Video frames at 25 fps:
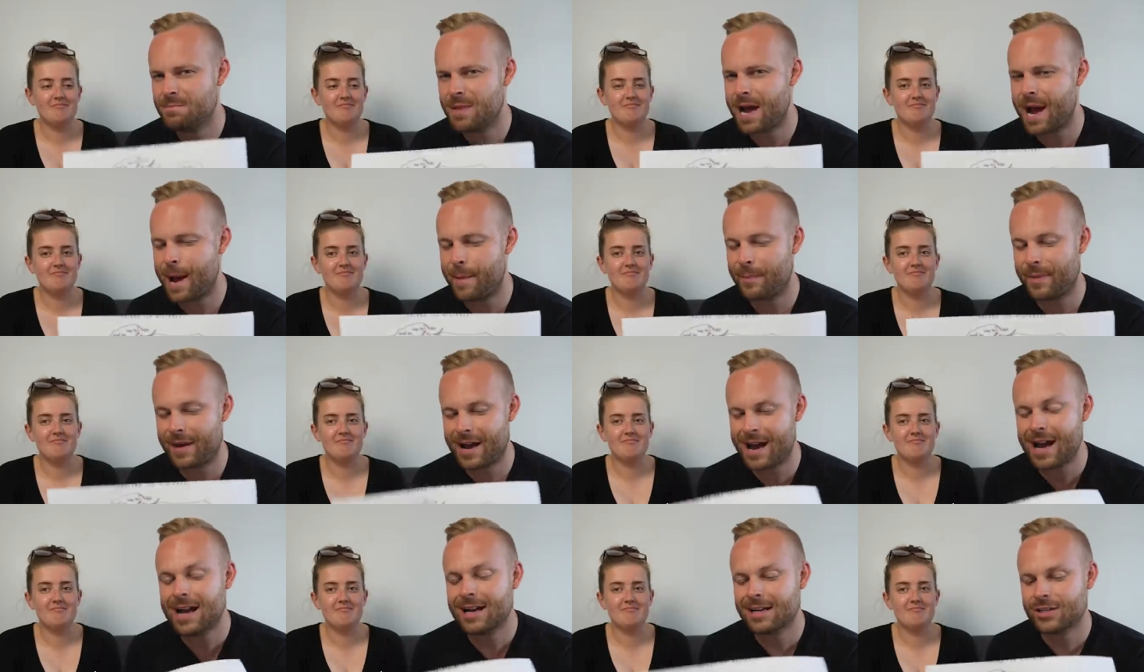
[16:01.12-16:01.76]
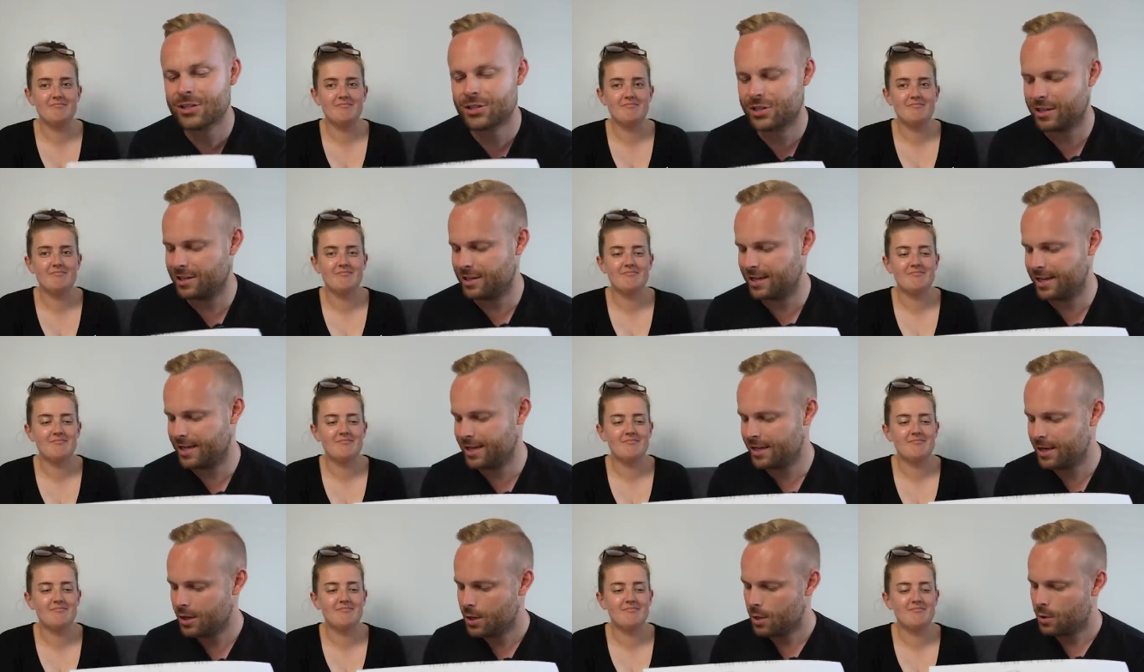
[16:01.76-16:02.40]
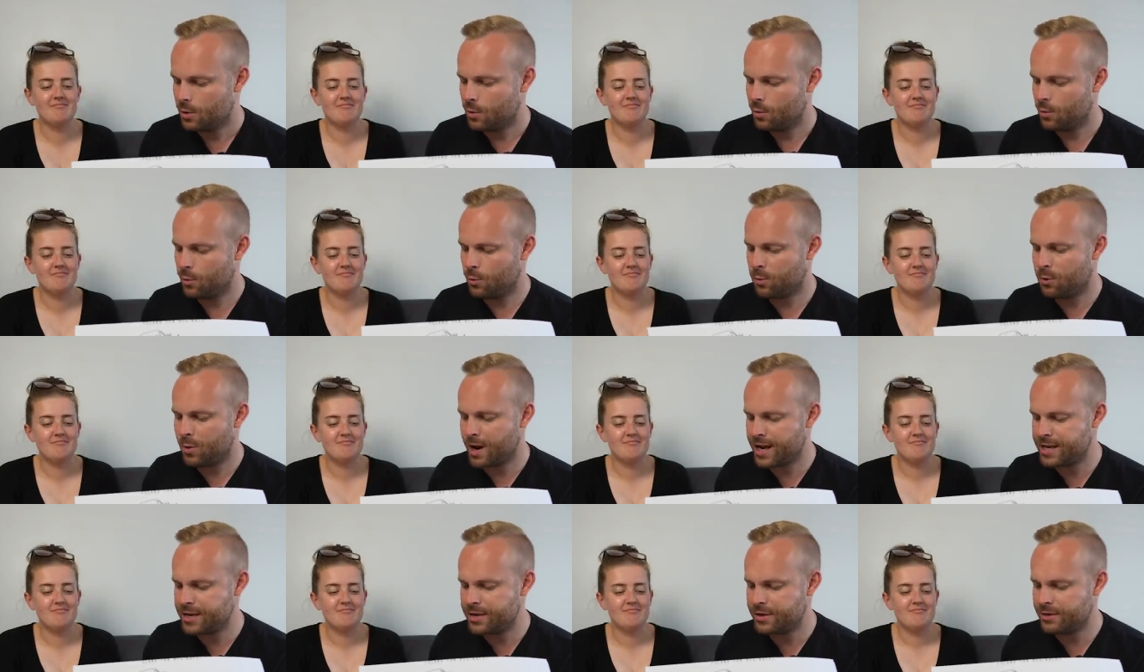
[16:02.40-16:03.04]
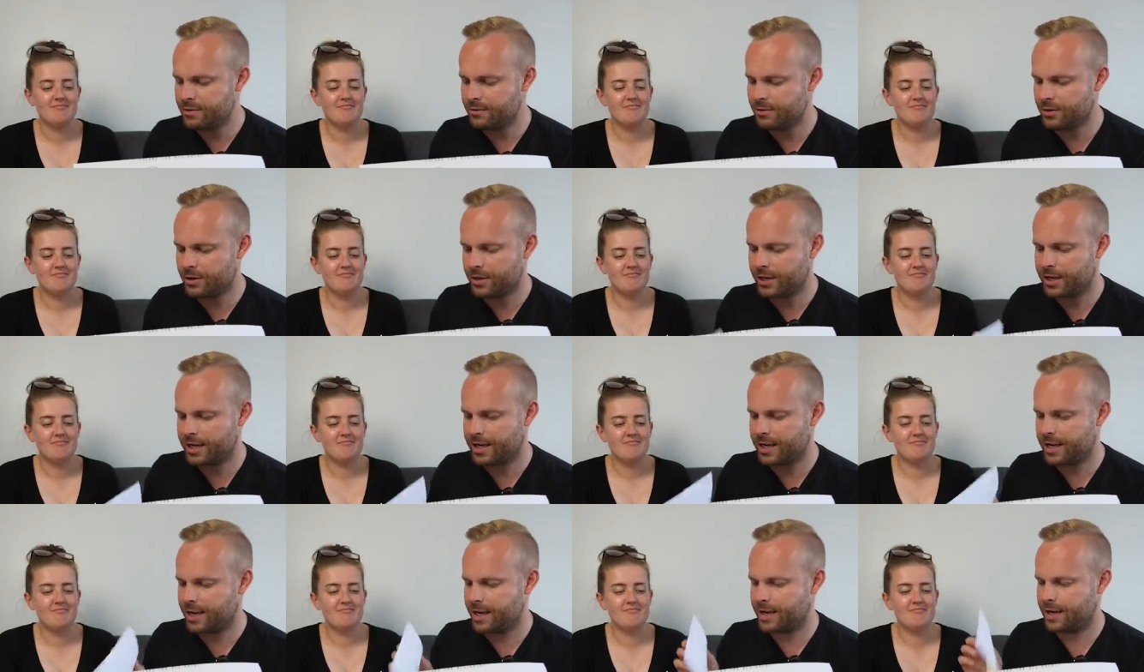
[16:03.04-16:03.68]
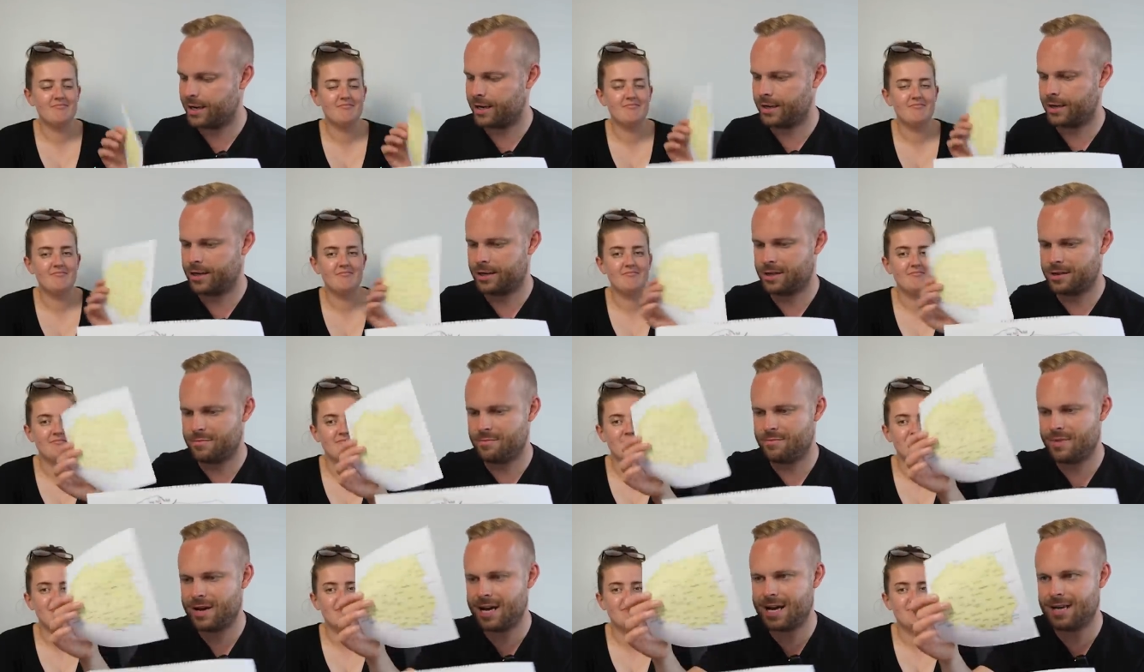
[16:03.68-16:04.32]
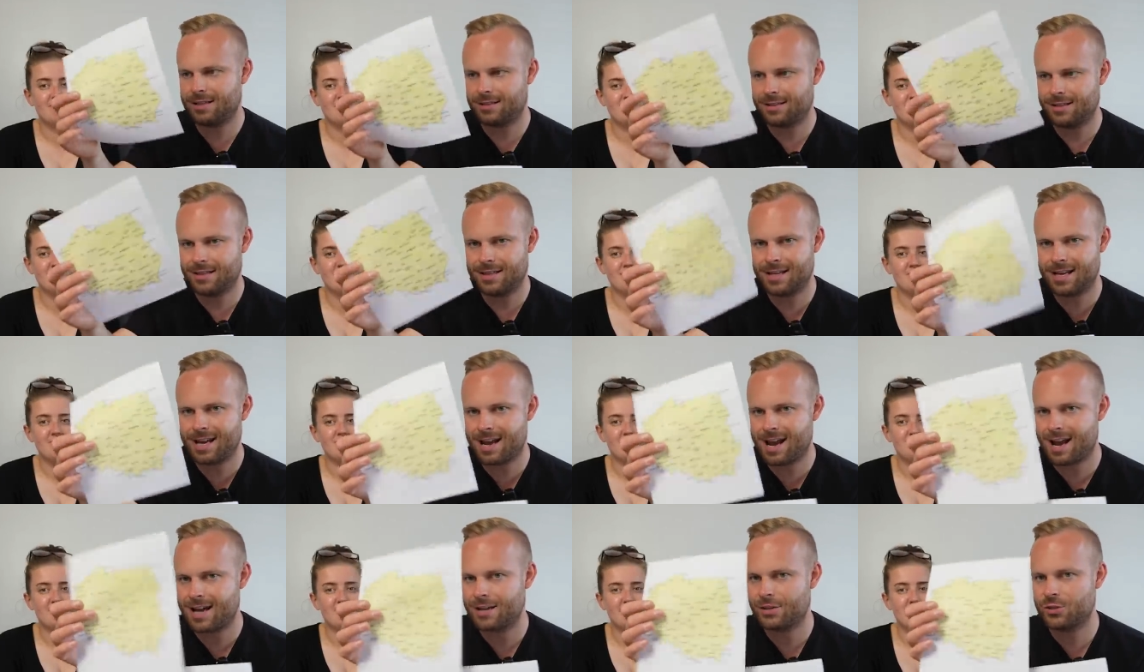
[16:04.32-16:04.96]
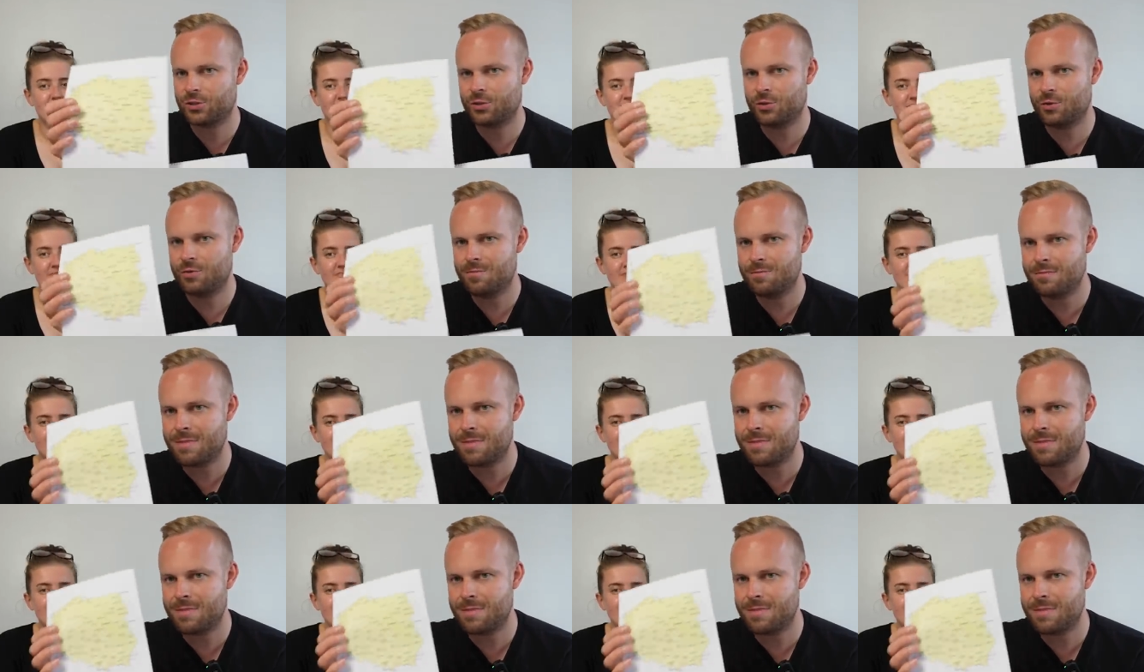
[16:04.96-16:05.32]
Speaker 1: map actually when you look at it compared to the actual